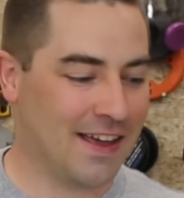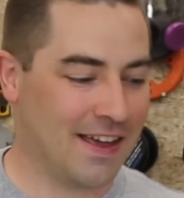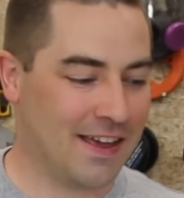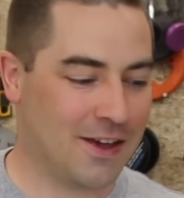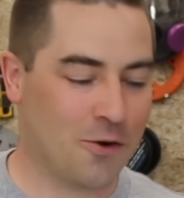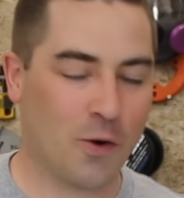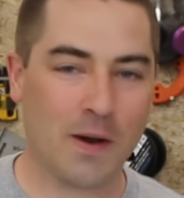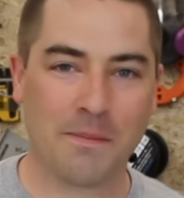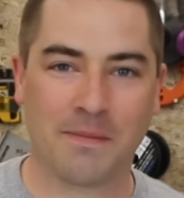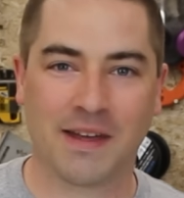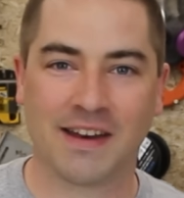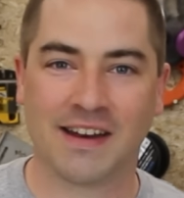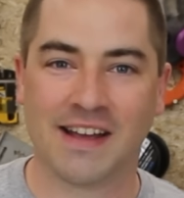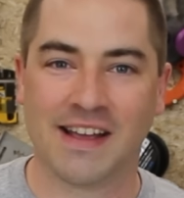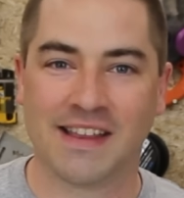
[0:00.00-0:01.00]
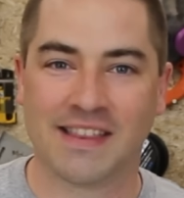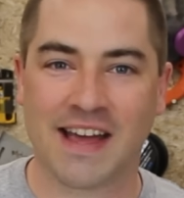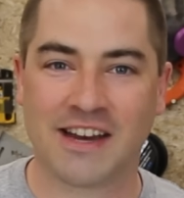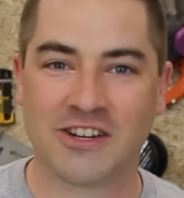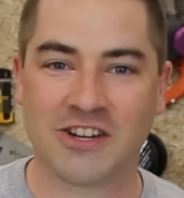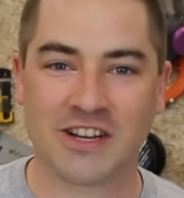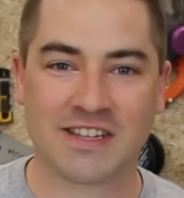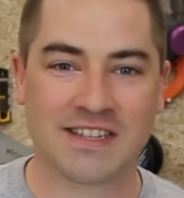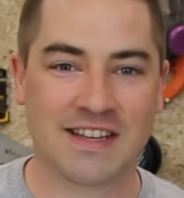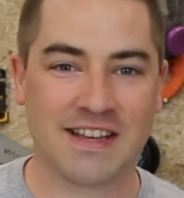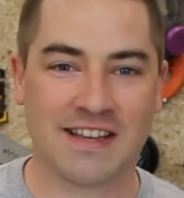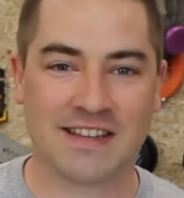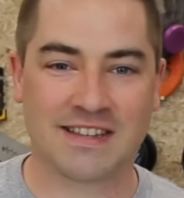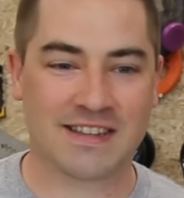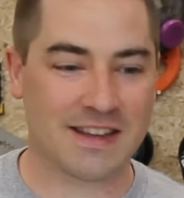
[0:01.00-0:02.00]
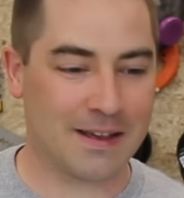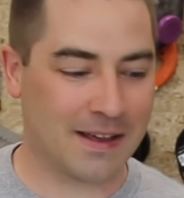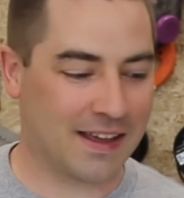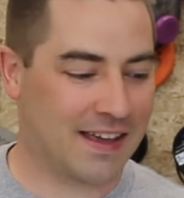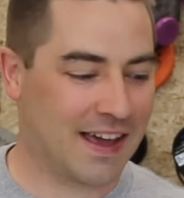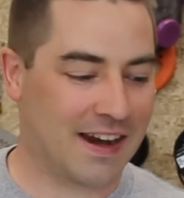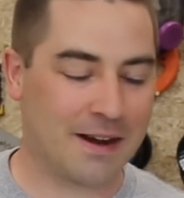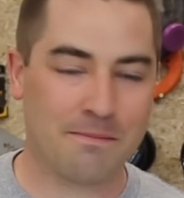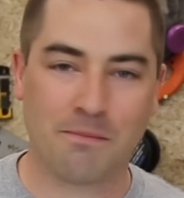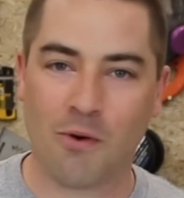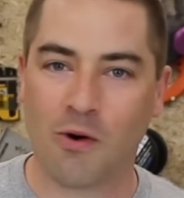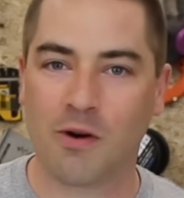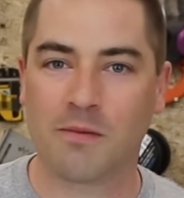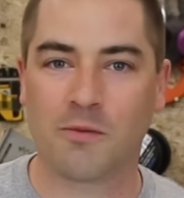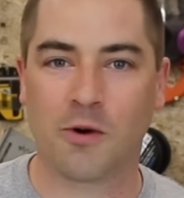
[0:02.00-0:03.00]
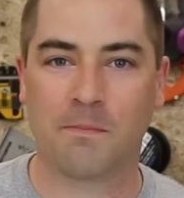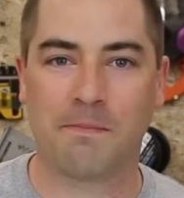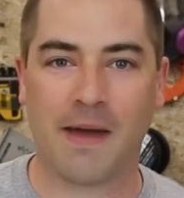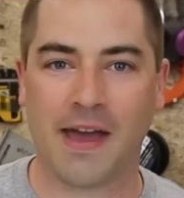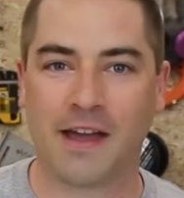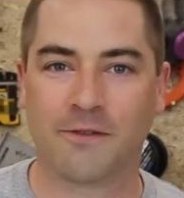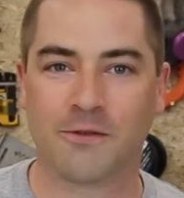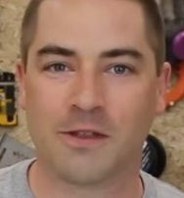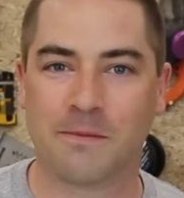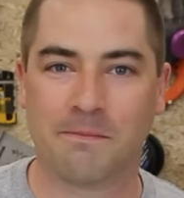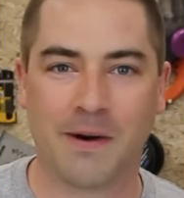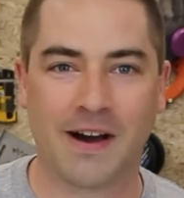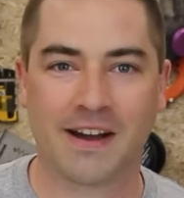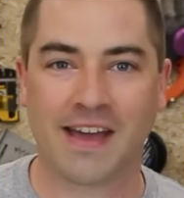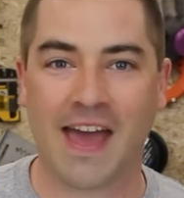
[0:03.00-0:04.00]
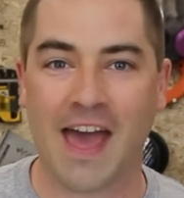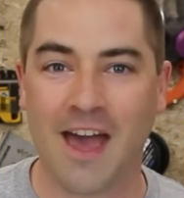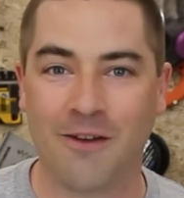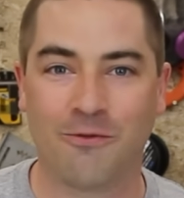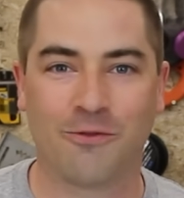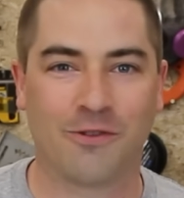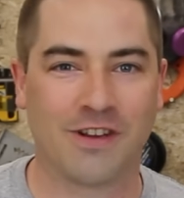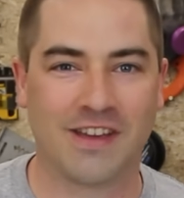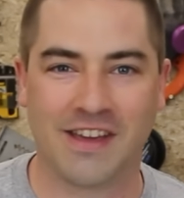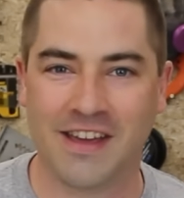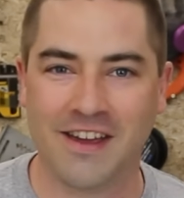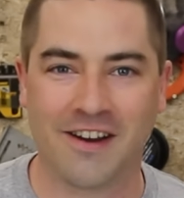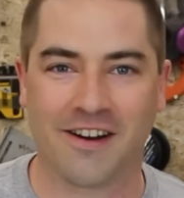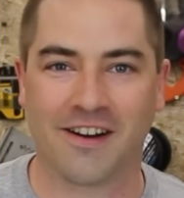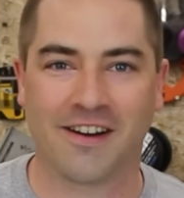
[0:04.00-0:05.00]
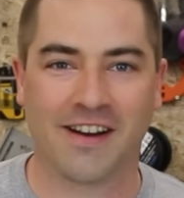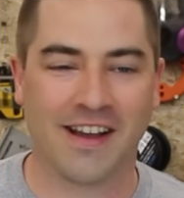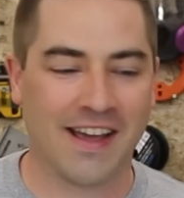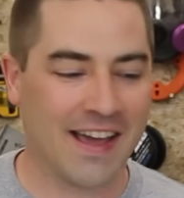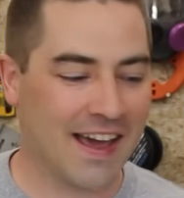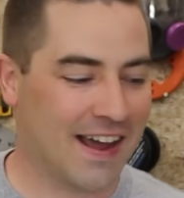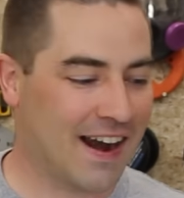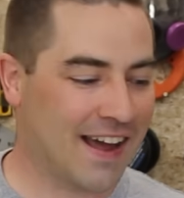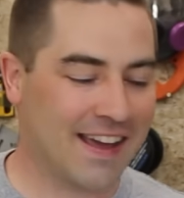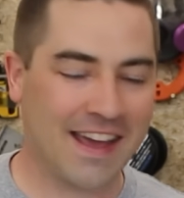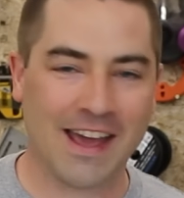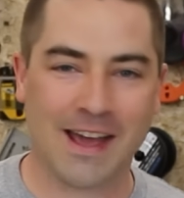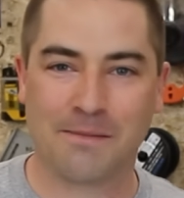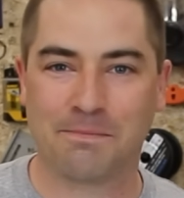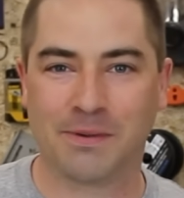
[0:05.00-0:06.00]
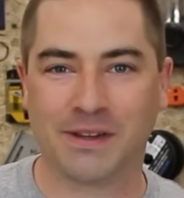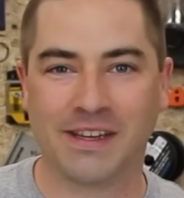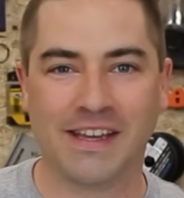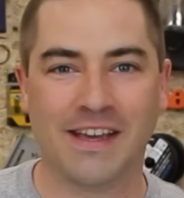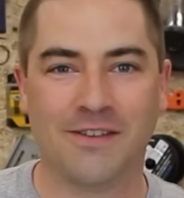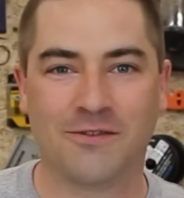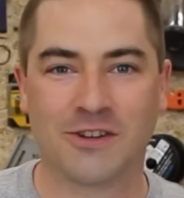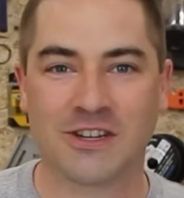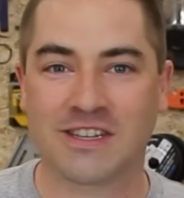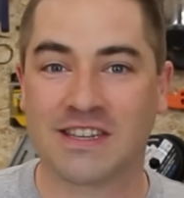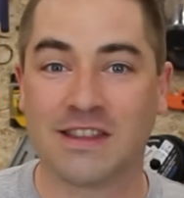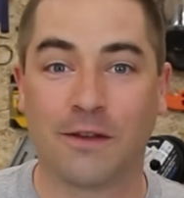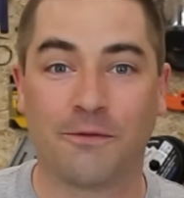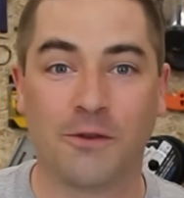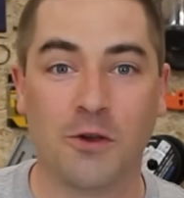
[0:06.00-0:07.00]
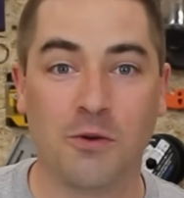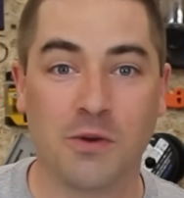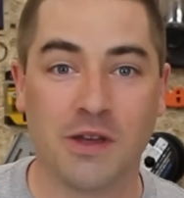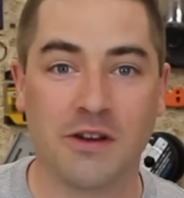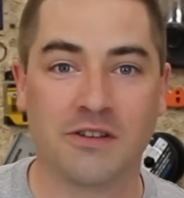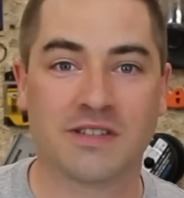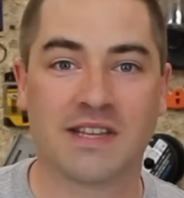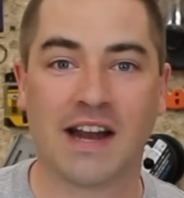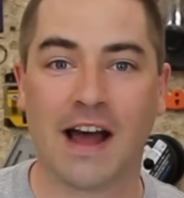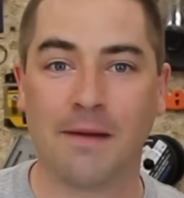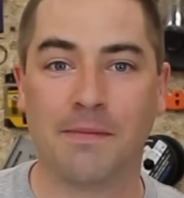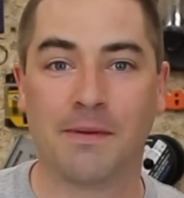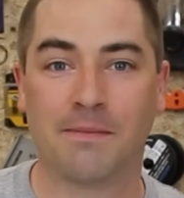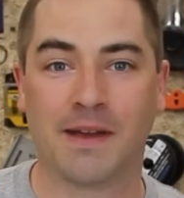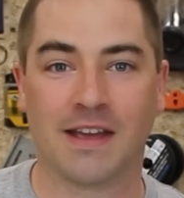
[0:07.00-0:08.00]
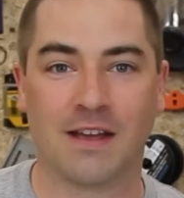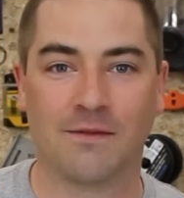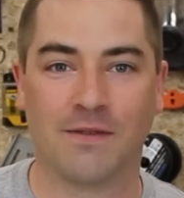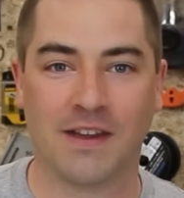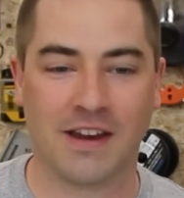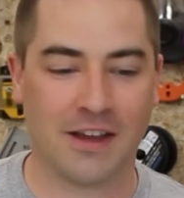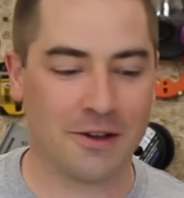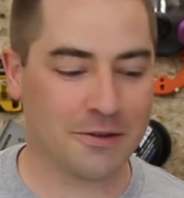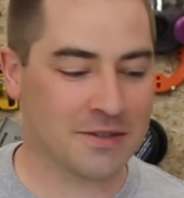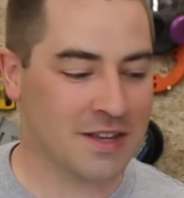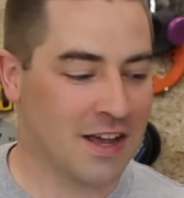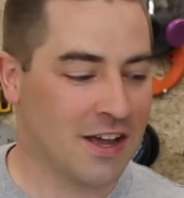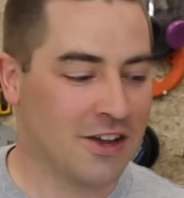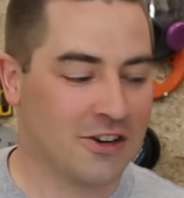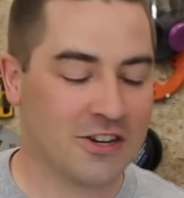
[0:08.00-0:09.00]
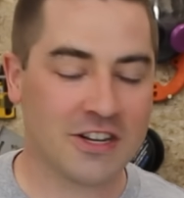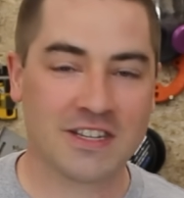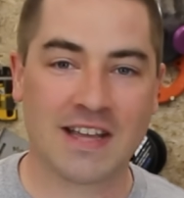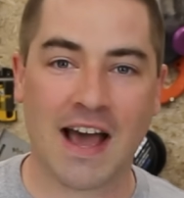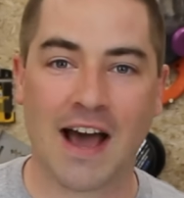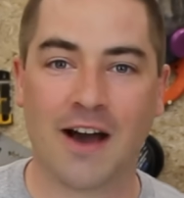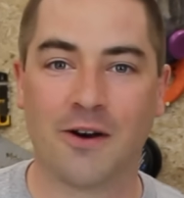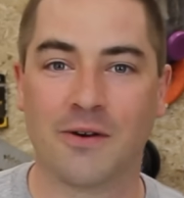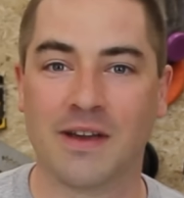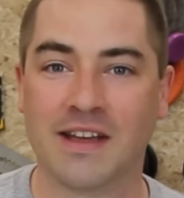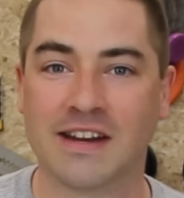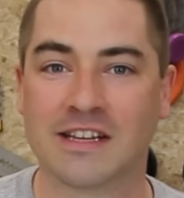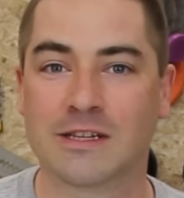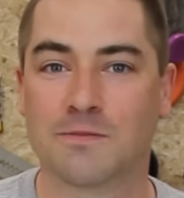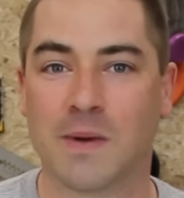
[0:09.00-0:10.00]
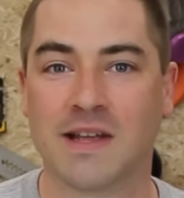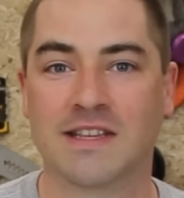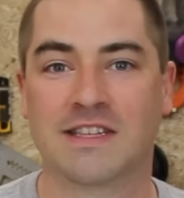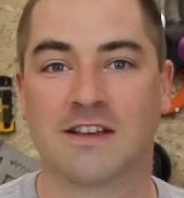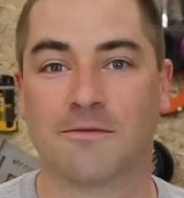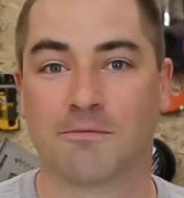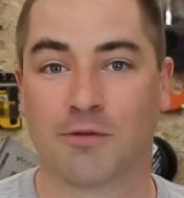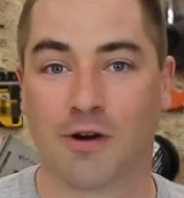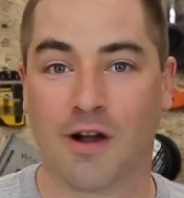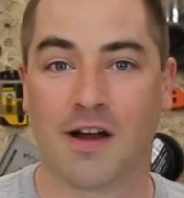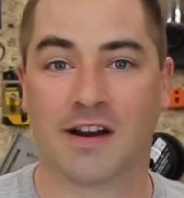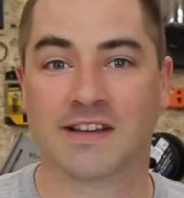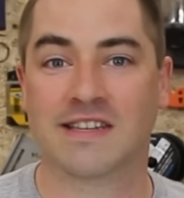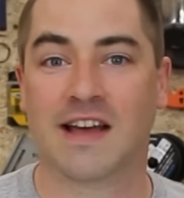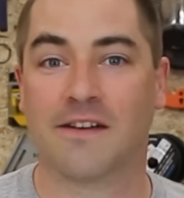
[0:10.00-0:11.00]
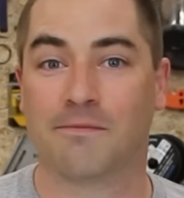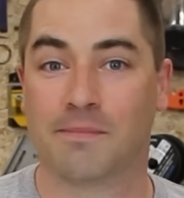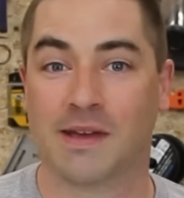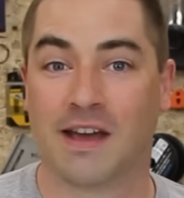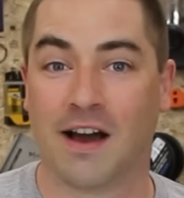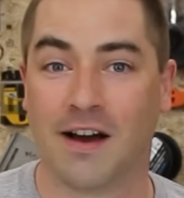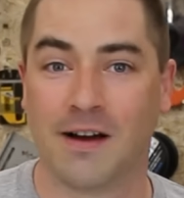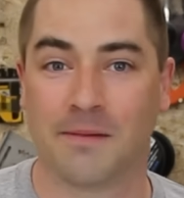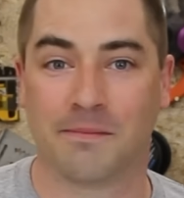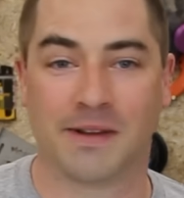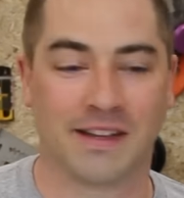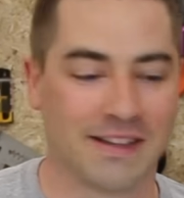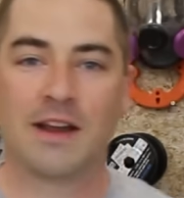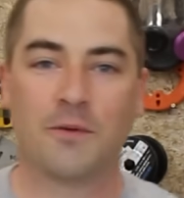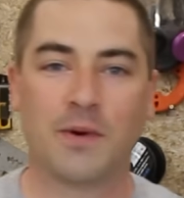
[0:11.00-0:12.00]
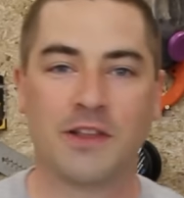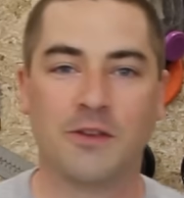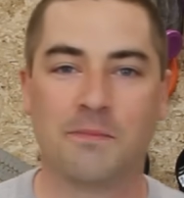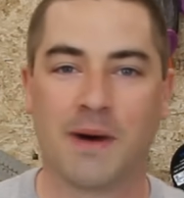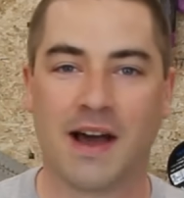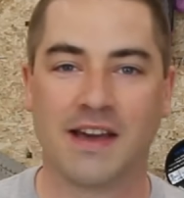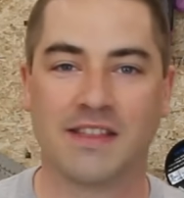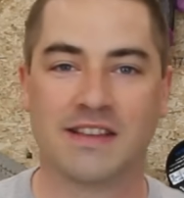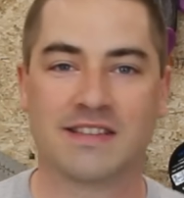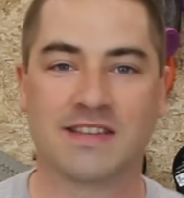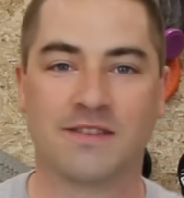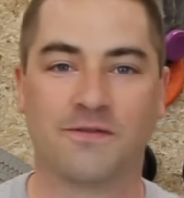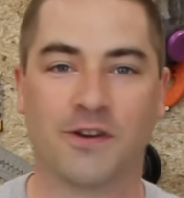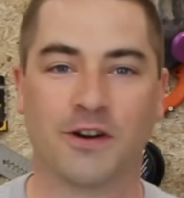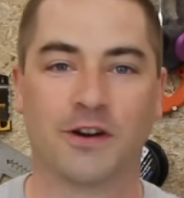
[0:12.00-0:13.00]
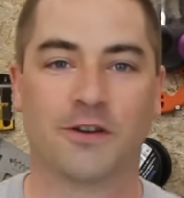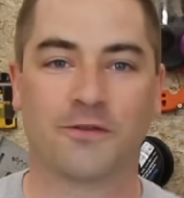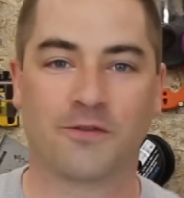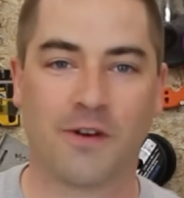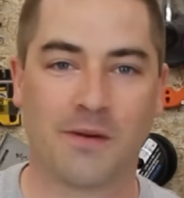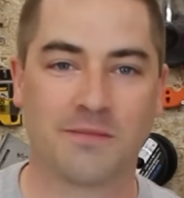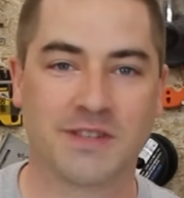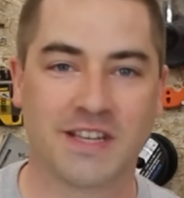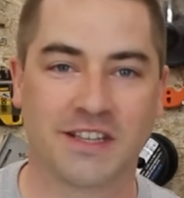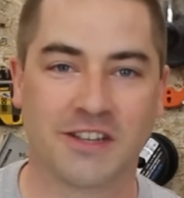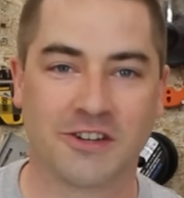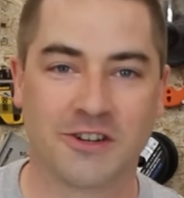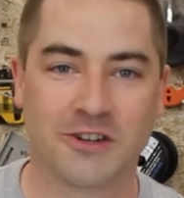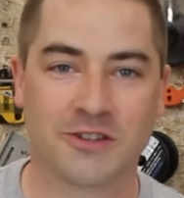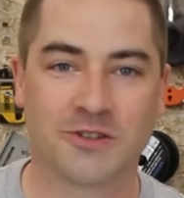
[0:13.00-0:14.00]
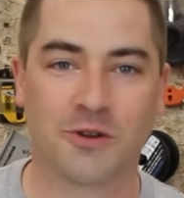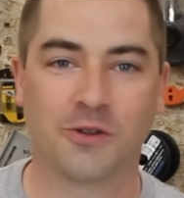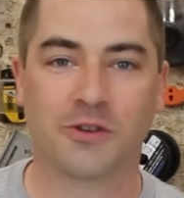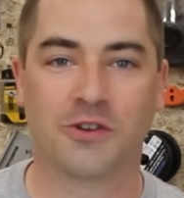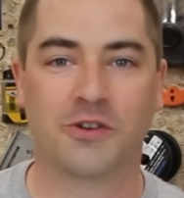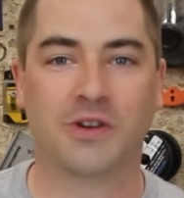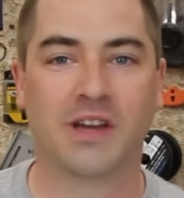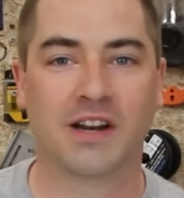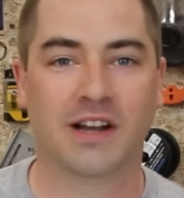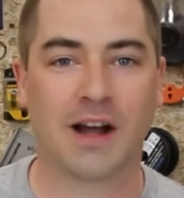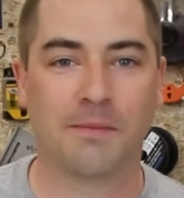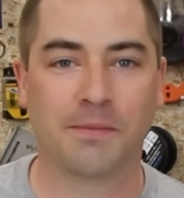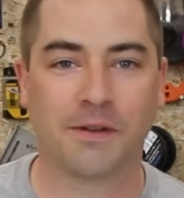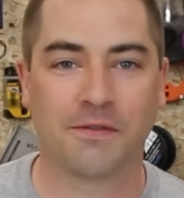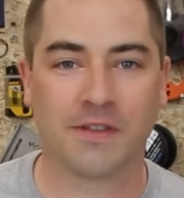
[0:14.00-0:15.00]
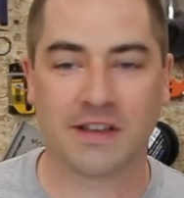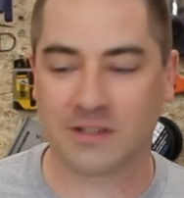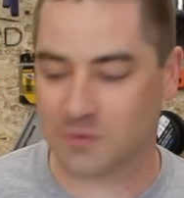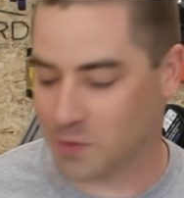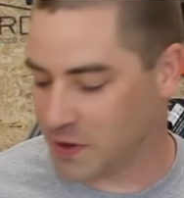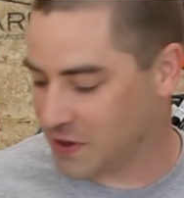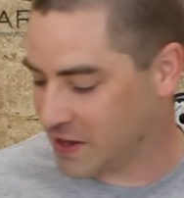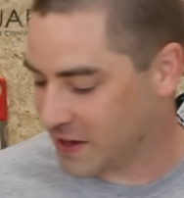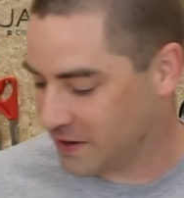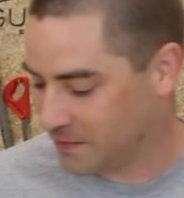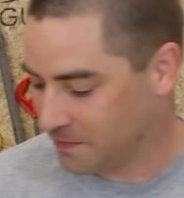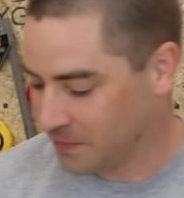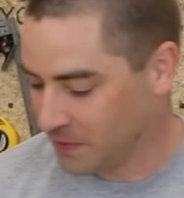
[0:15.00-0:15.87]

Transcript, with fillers: equipment that just is getting more and more bang for the buck every year and I can't believe just in the few years that I've been making videos just how inexpensive products have become now when you buy this inverter from Signature Solar you get a couple of things with it